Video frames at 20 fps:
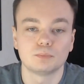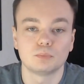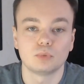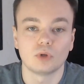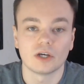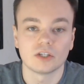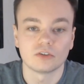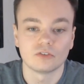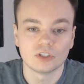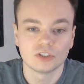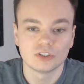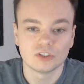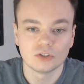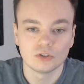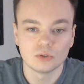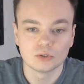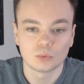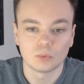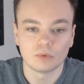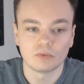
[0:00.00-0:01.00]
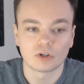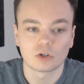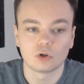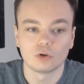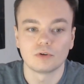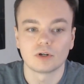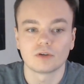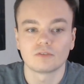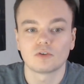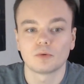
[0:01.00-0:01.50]
bladder issues when
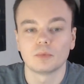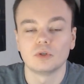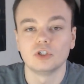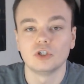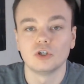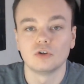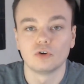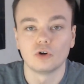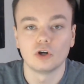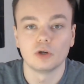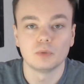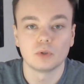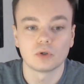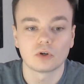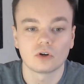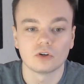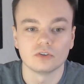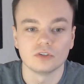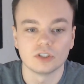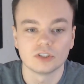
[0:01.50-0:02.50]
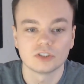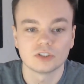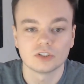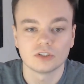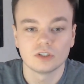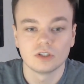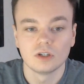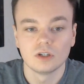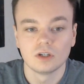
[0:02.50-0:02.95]
recovering from a neuro-immune condition,